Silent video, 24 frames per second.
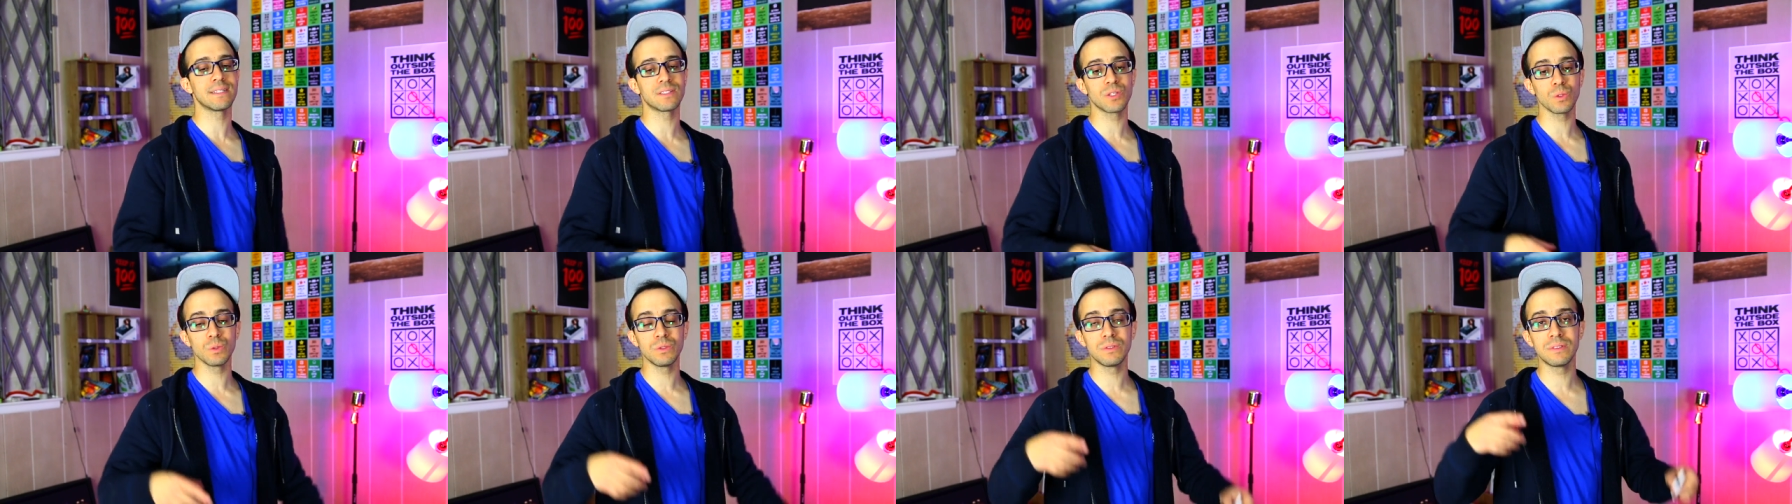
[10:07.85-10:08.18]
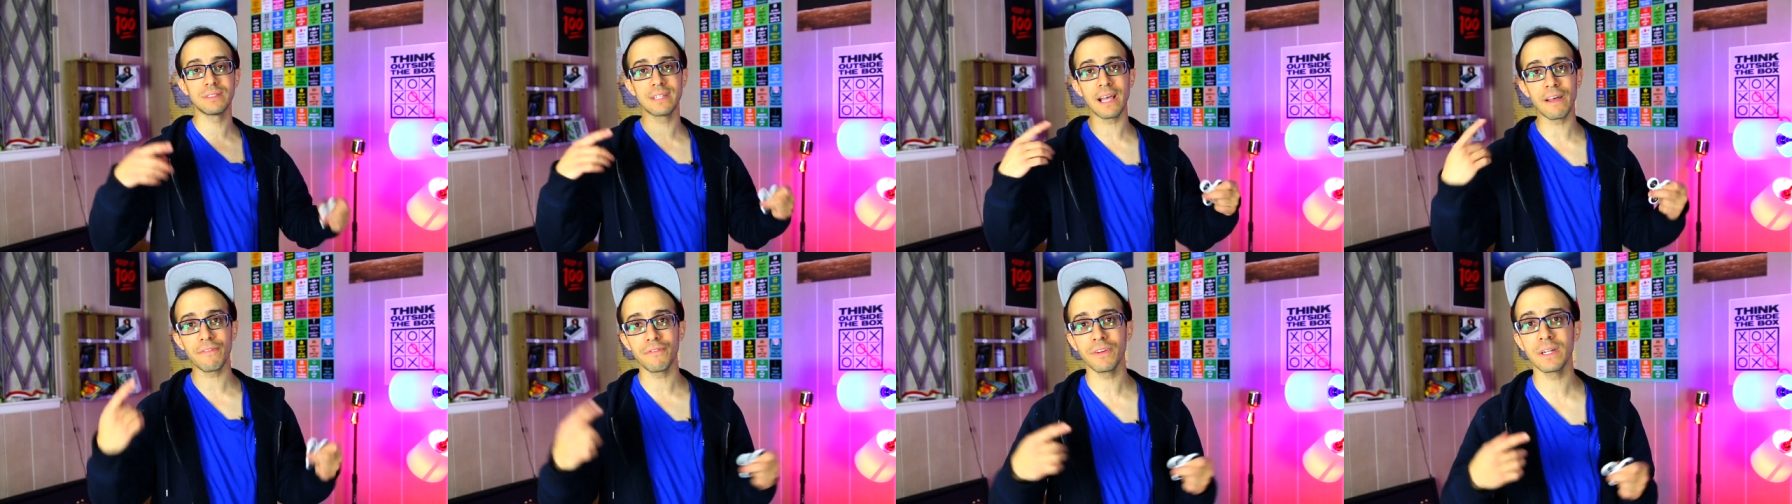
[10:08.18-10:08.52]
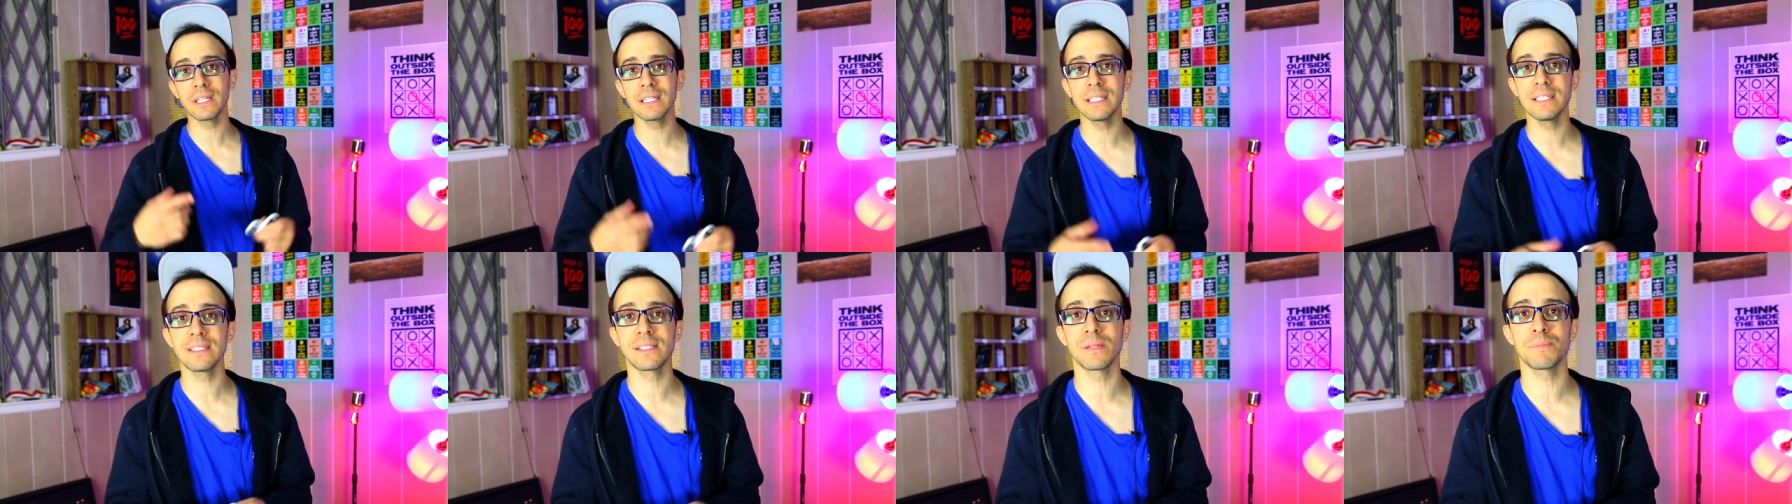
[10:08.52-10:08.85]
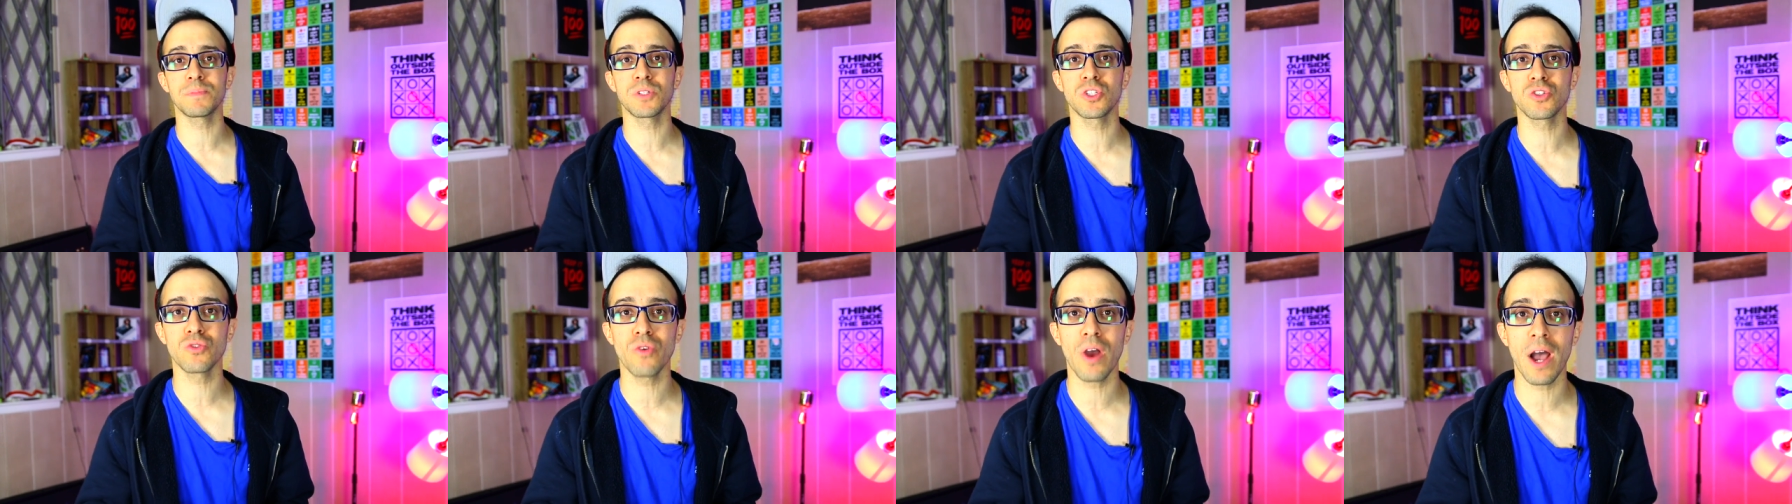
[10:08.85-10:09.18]
So definitely
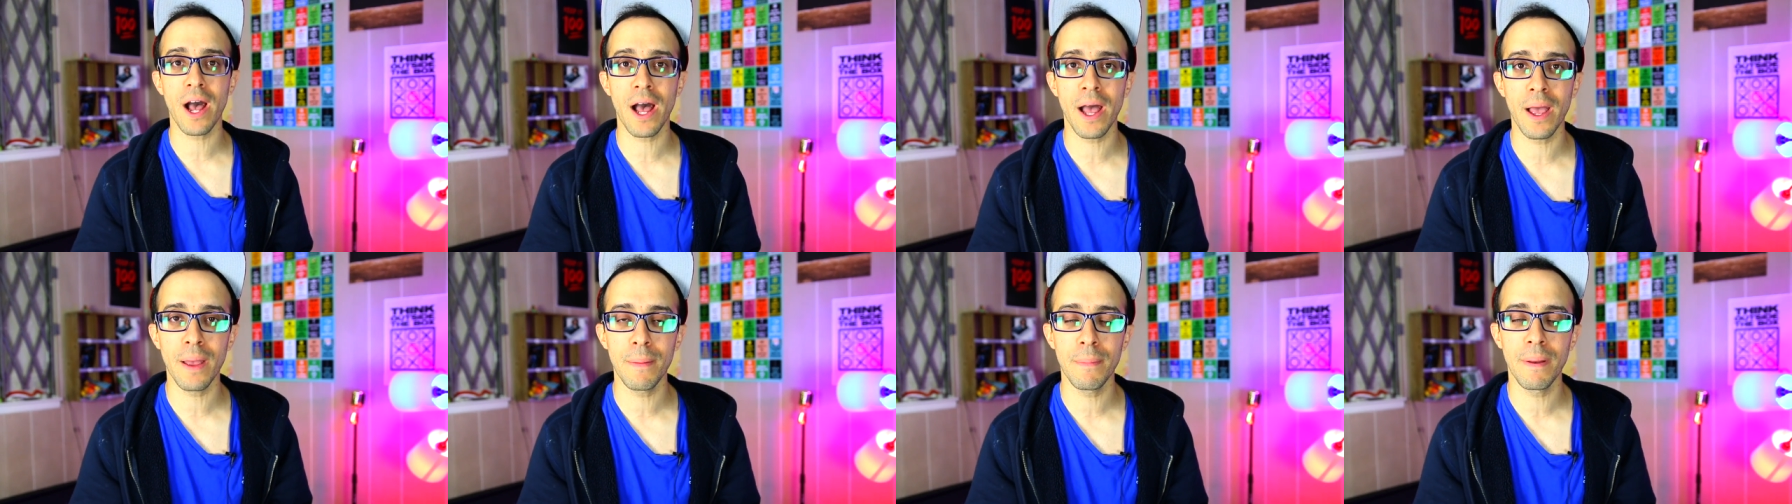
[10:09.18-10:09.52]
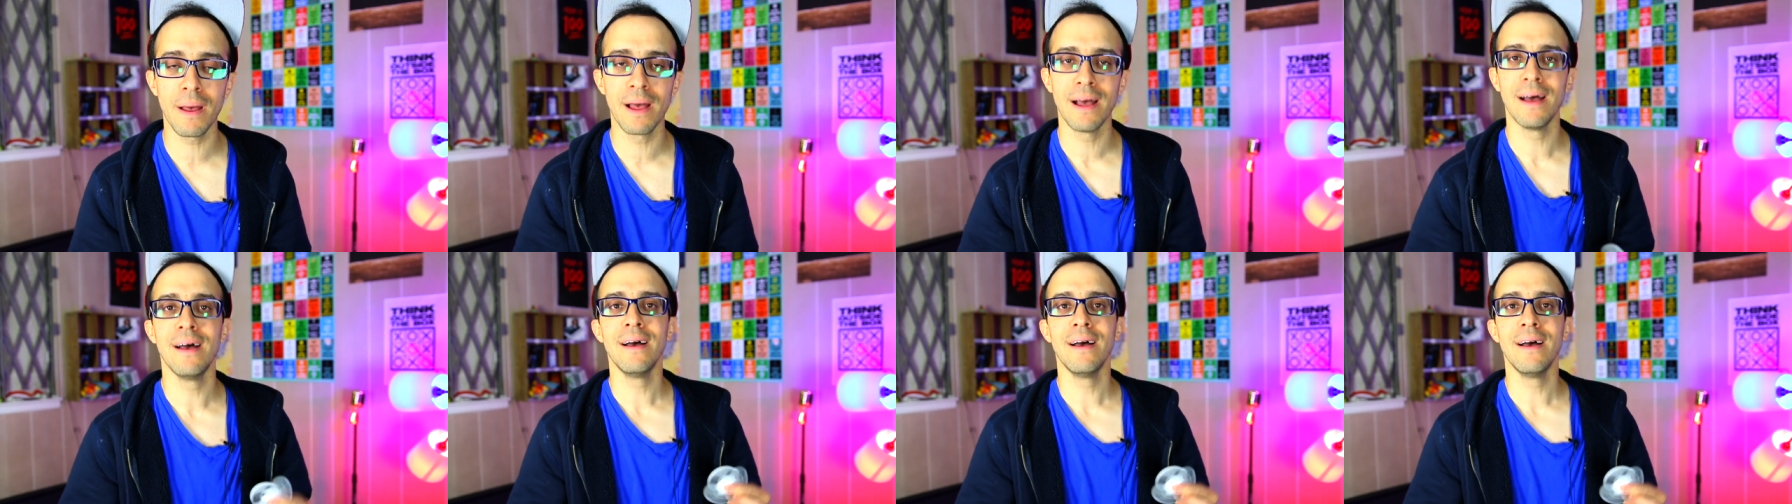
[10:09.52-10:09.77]
subscribe,